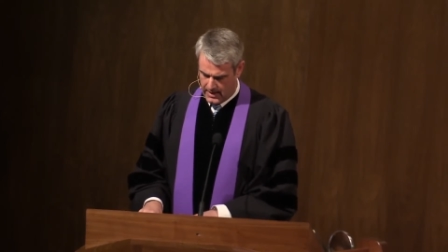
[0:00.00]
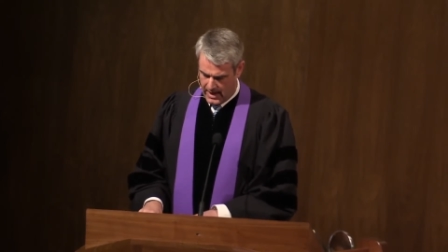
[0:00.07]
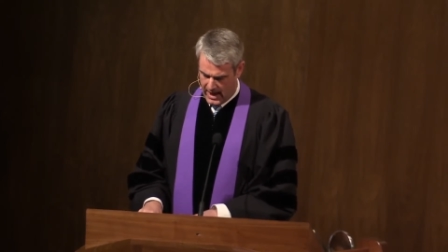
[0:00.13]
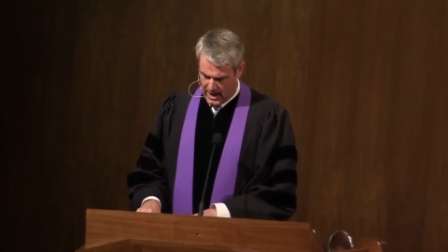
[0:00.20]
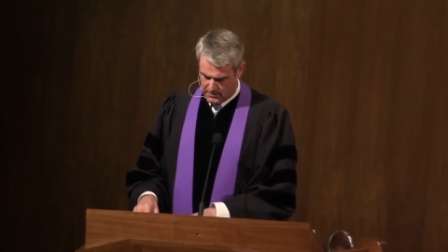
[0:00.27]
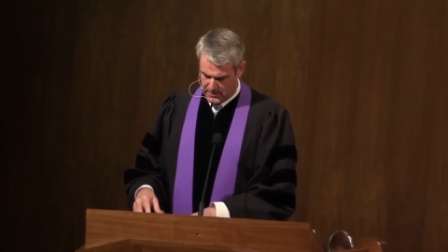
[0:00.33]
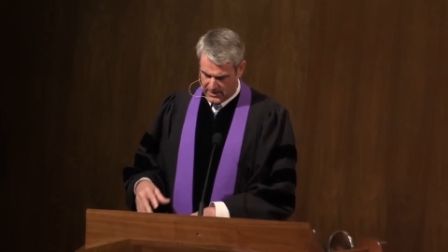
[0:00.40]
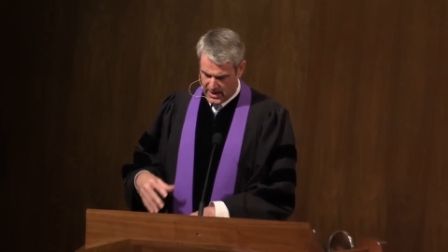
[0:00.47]

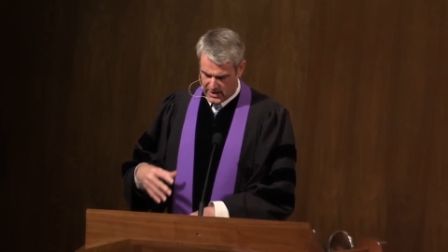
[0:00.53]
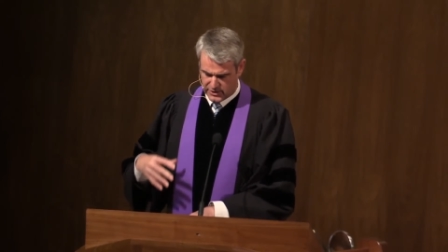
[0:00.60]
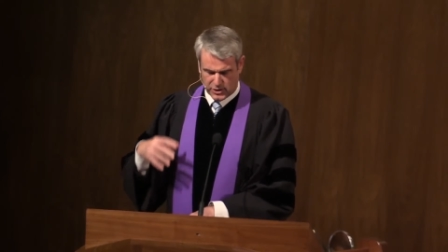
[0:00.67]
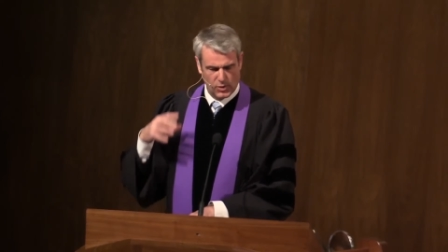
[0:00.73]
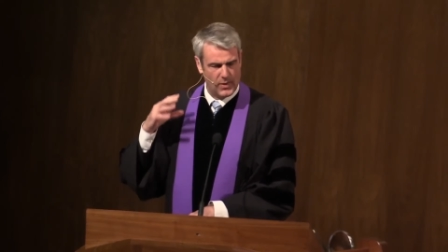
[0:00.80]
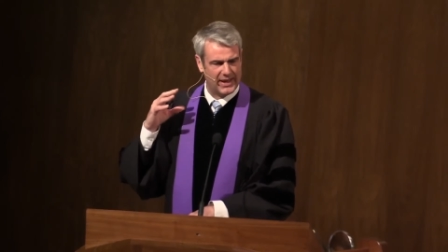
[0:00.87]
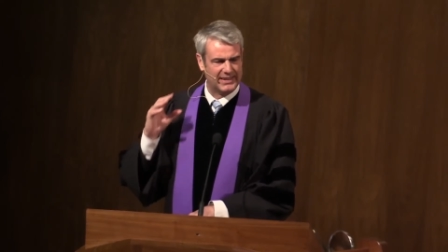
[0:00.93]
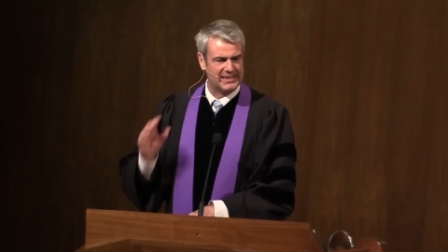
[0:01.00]
helping us
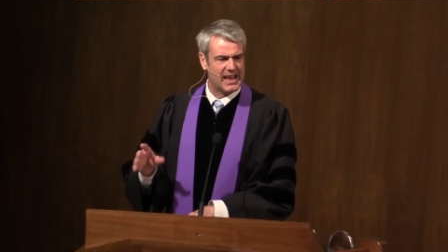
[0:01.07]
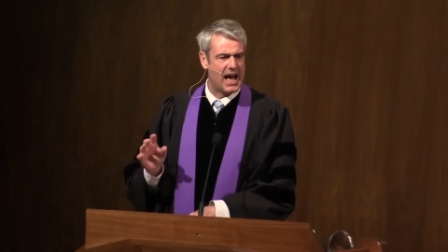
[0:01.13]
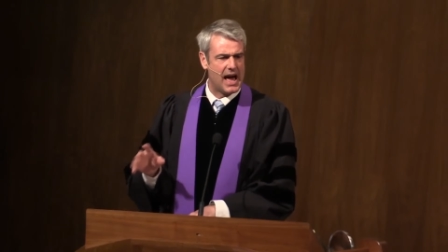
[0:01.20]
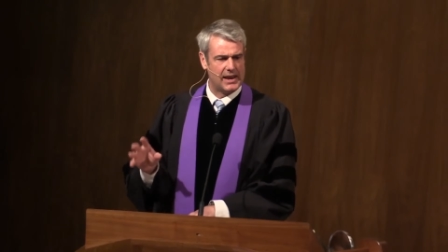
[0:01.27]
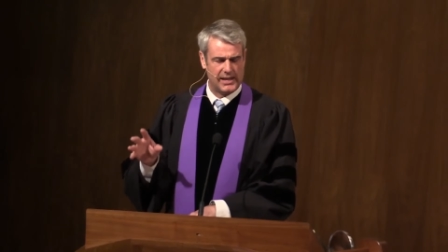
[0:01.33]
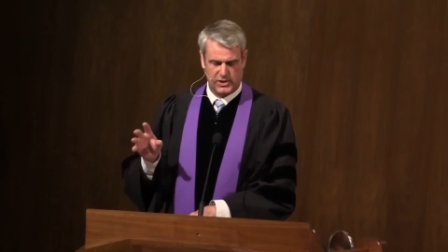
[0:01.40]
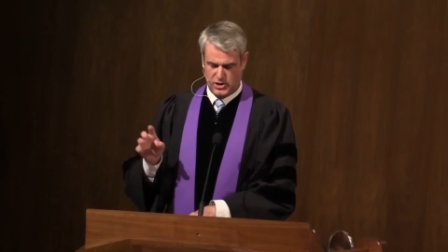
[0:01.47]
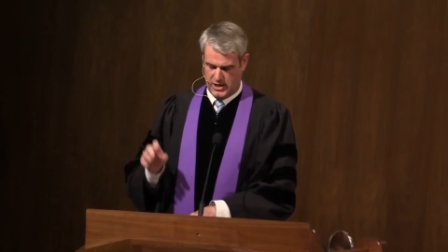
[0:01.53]
to
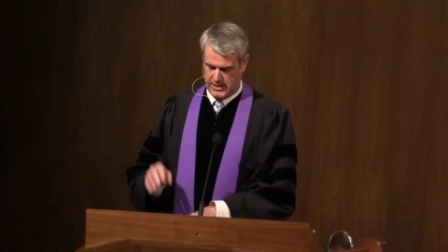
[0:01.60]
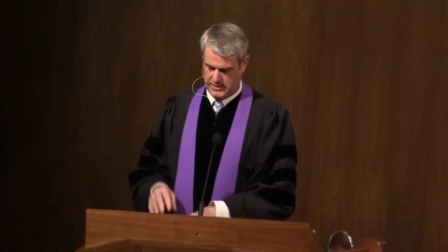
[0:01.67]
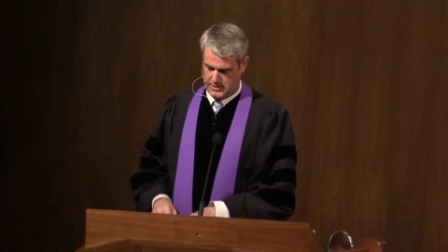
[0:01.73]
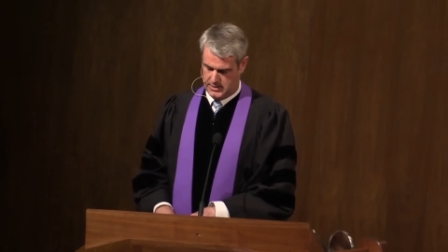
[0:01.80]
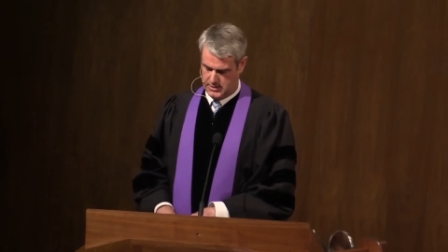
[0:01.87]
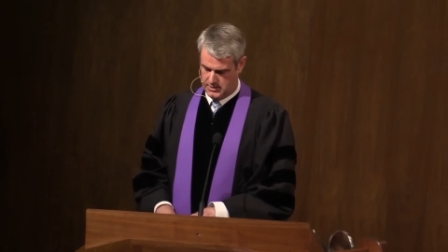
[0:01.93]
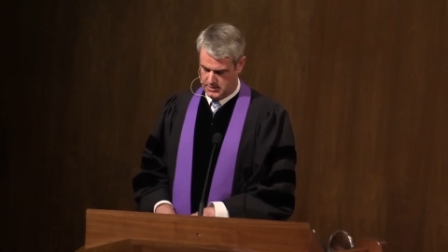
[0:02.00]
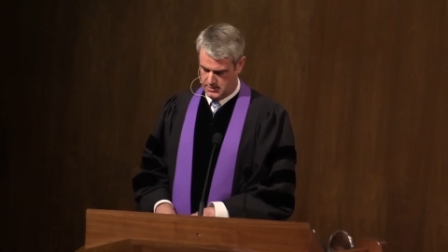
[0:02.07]
acknowledge it
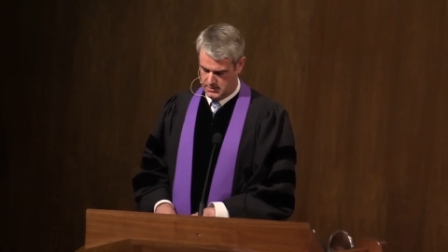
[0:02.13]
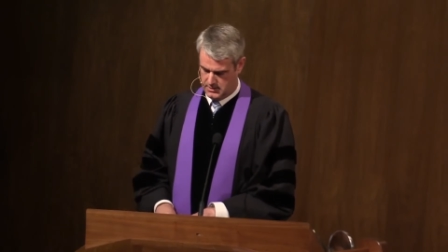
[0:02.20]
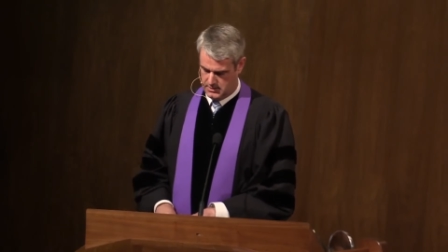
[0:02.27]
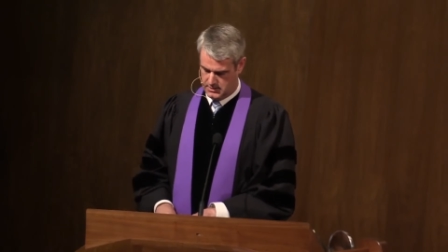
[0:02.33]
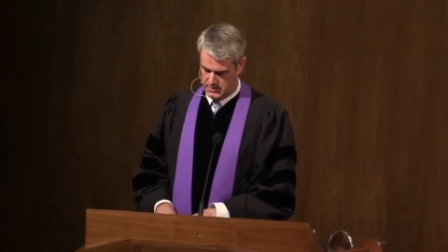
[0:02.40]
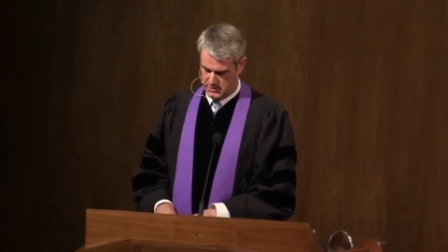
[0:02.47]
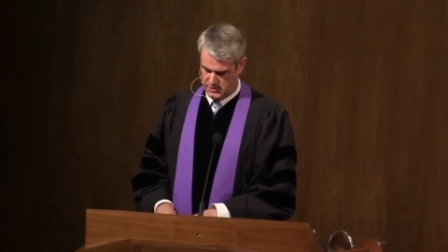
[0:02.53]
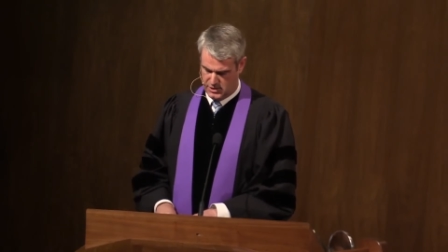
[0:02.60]

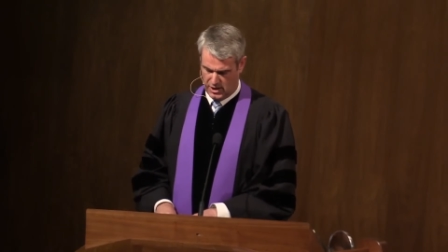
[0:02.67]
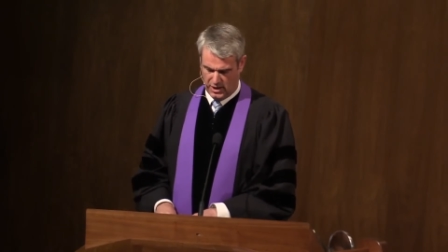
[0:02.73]
to